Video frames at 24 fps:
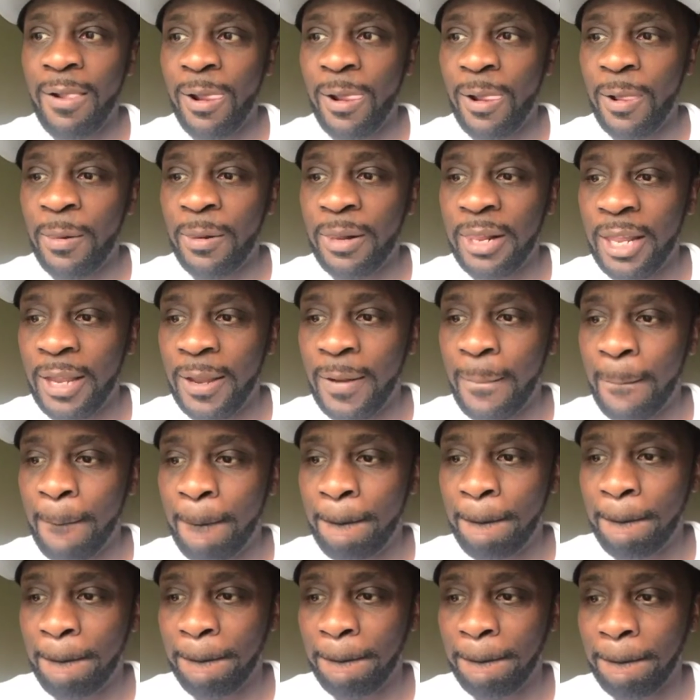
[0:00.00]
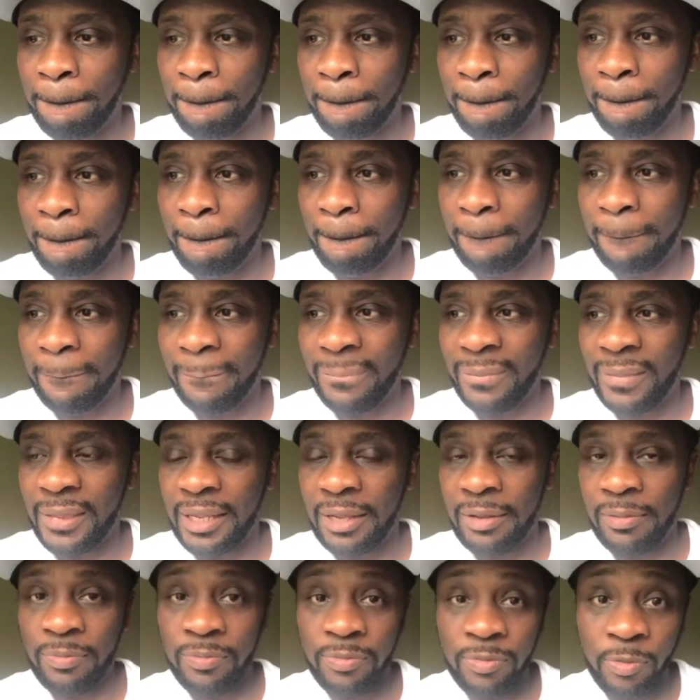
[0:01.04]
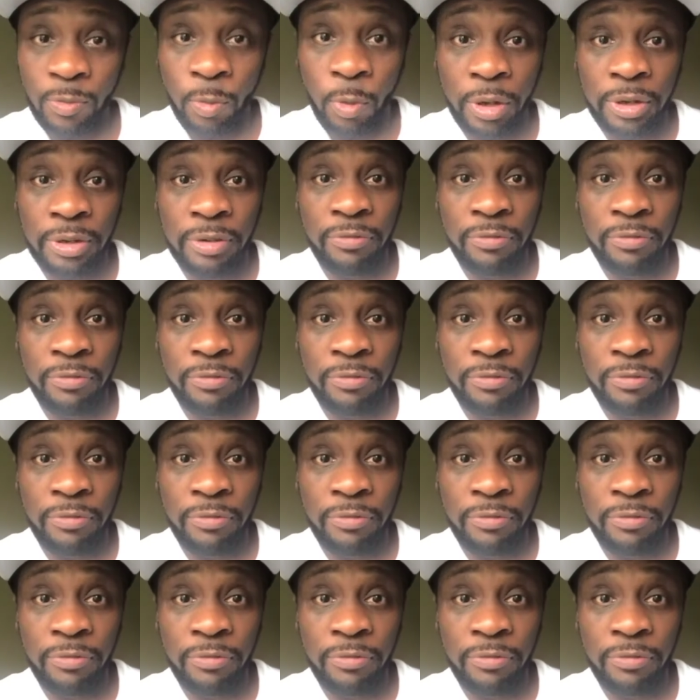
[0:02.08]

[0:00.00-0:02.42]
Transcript: Okay. Well,